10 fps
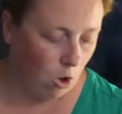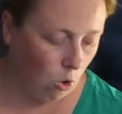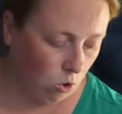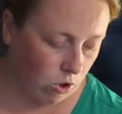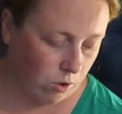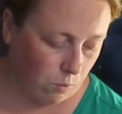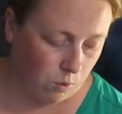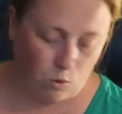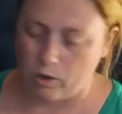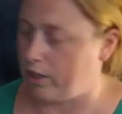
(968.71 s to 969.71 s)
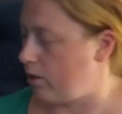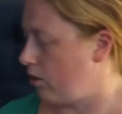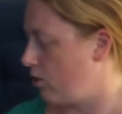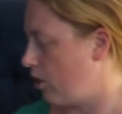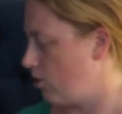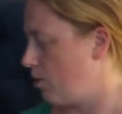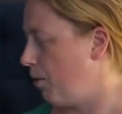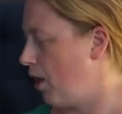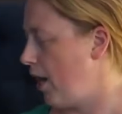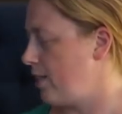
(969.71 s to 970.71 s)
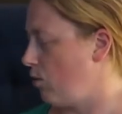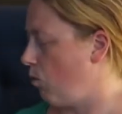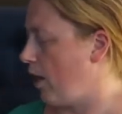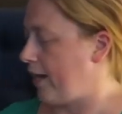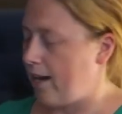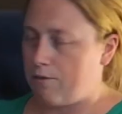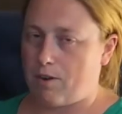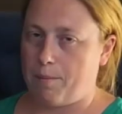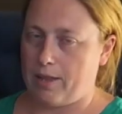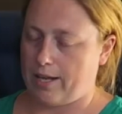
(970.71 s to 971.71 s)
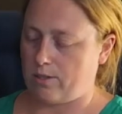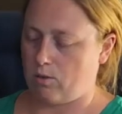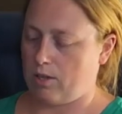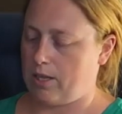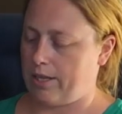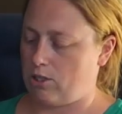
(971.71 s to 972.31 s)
ordering their supplies and where I get it from and that sort of thing.